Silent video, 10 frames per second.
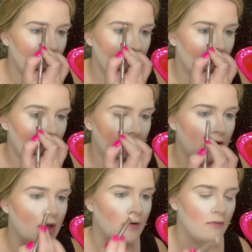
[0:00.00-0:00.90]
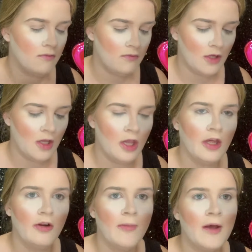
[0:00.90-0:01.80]
fill it in a
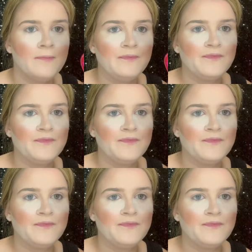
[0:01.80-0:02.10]
little bit.